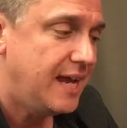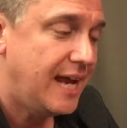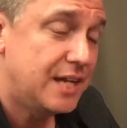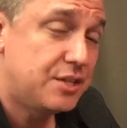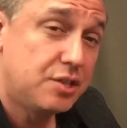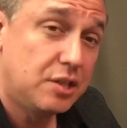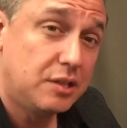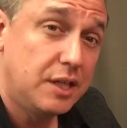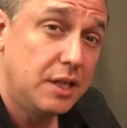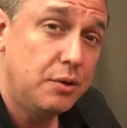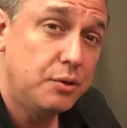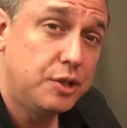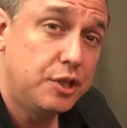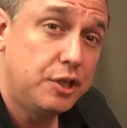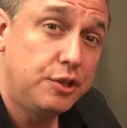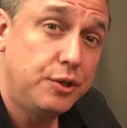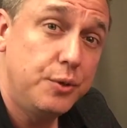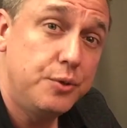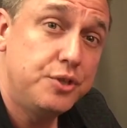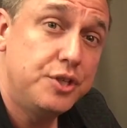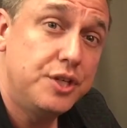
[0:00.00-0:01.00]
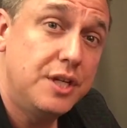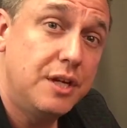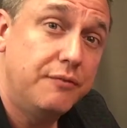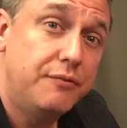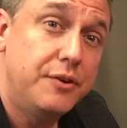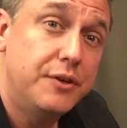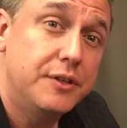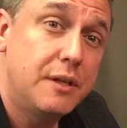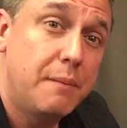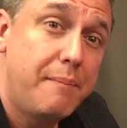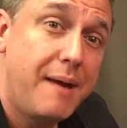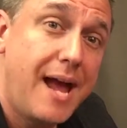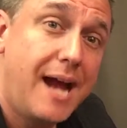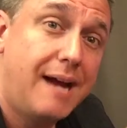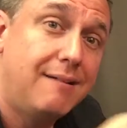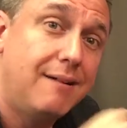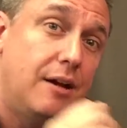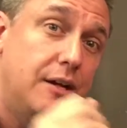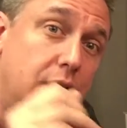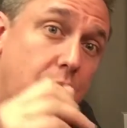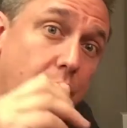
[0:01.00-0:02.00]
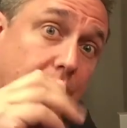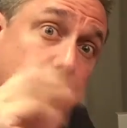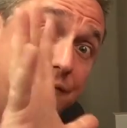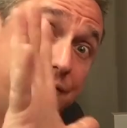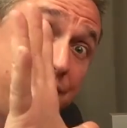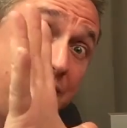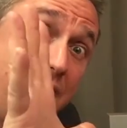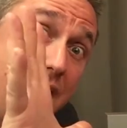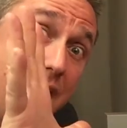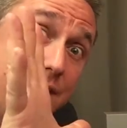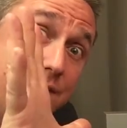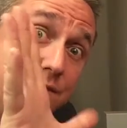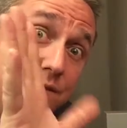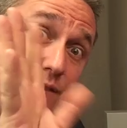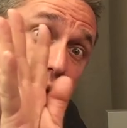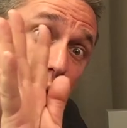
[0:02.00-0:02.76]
It's a little kludgy if you're in the background going 5,